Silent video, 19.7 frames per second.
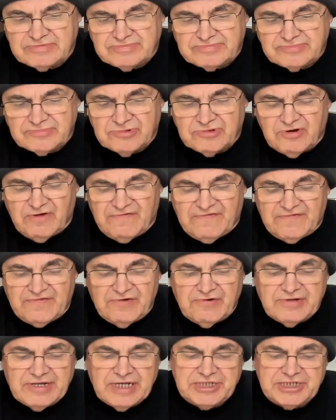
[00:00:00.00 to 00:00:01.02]
But
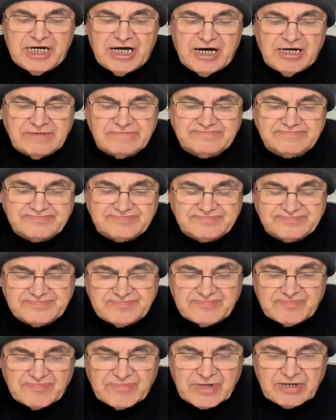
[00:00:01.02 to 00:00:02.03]
fruit in a jar.
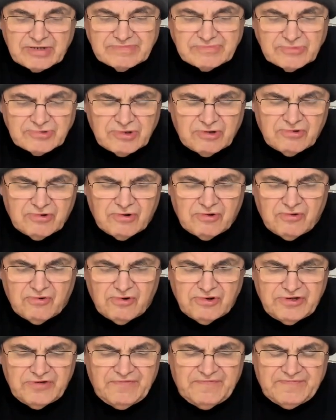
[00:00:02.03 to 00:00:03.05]
or
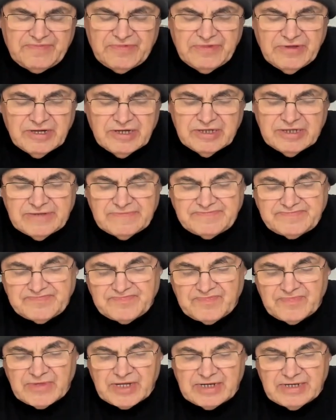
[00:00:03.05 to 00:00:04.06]
the,
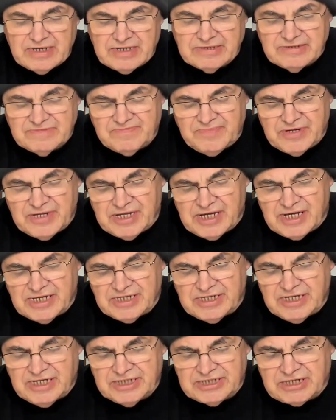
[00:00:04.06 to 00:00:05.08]
but
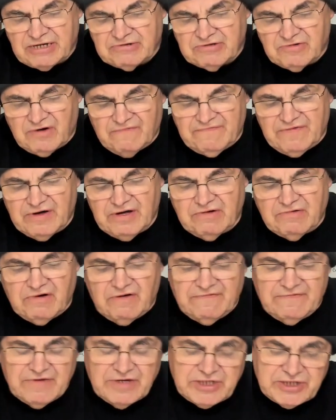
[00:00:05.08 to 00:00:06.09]
it, it's a lovely,
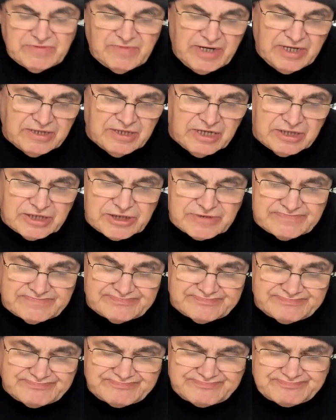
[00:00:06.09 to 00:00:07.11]
lovely sweetness.
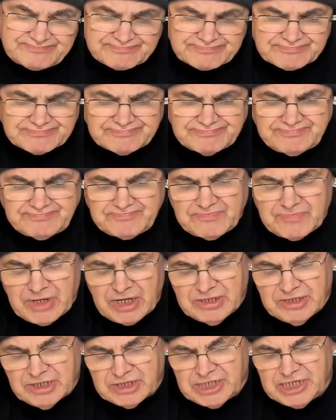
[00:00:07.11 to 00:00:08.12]

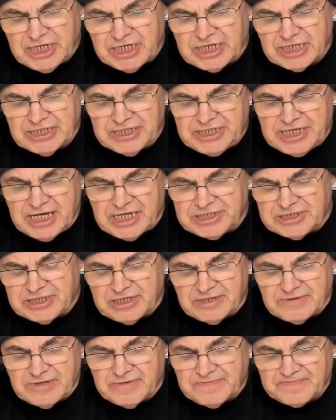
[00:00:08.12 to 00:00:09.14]
You can taste
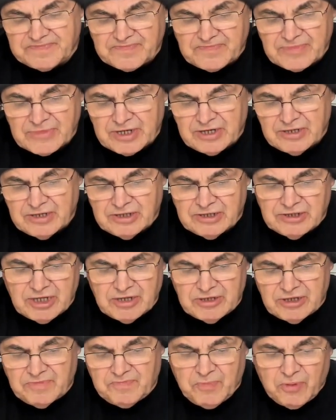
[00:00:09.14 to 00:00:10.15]
it.
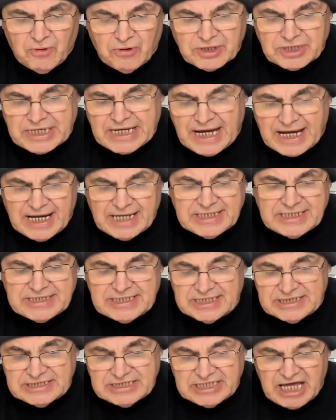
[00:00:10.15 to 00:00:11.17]
But the, port cask
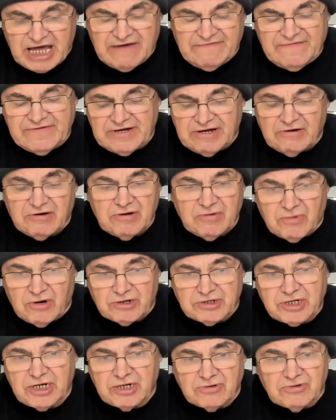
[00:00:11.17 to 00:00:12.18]
is definitely
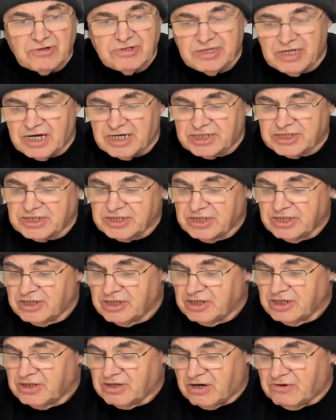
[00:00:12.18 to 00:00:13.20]
working on this,
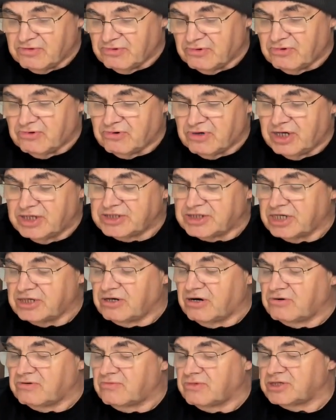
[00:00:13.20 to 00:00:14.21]
although it's a
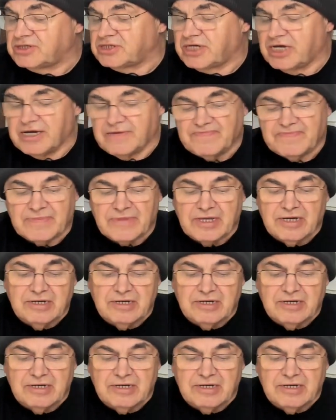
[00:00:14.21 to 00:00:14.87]
young whisky.